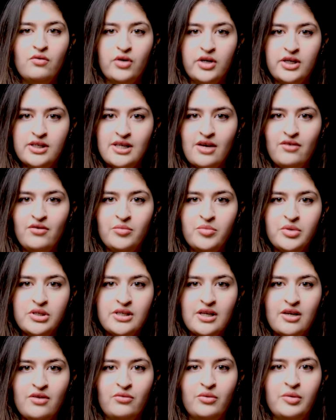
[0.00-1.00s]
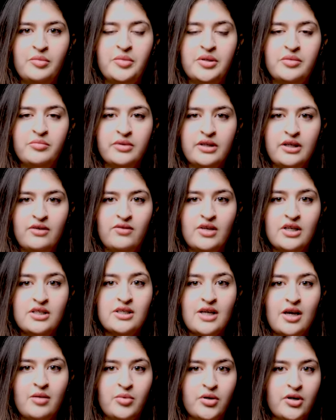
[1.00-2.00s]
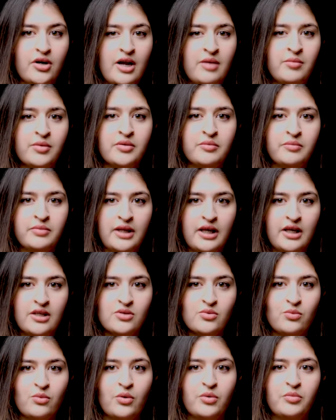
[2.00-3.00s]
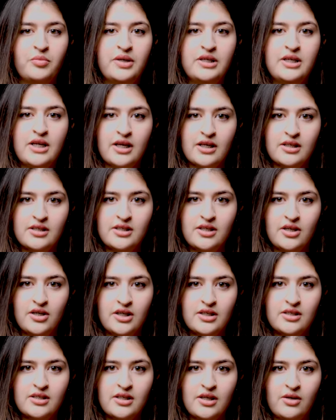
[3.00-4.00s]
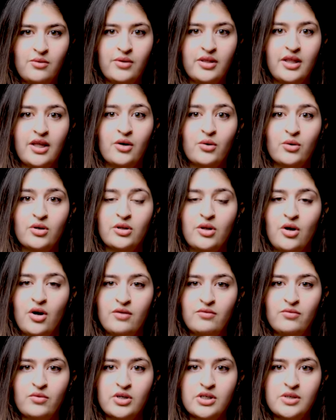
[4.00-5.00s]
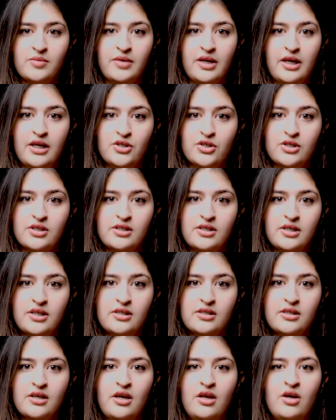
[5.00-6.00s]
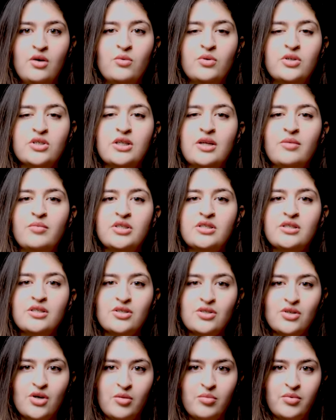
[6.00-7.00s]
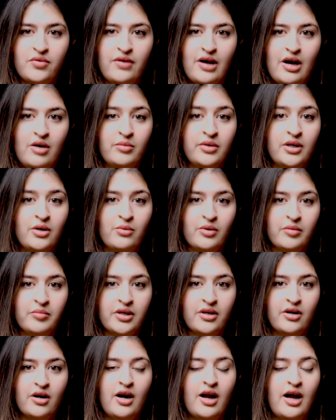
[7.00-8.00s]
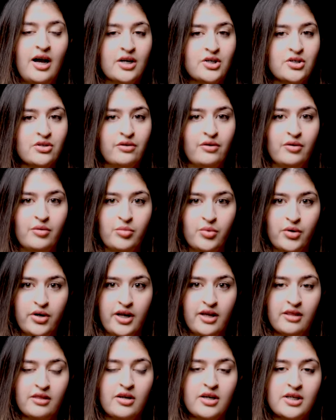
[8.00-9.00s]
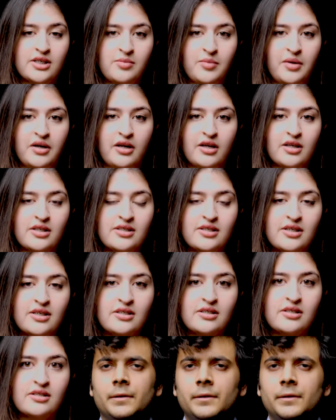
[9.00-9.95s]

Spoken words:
47% of women believe that cybercrime complaints won't be taken seriously when they go to law enforcement agencies, which limits the scope of how many women are actually reporting their experiences.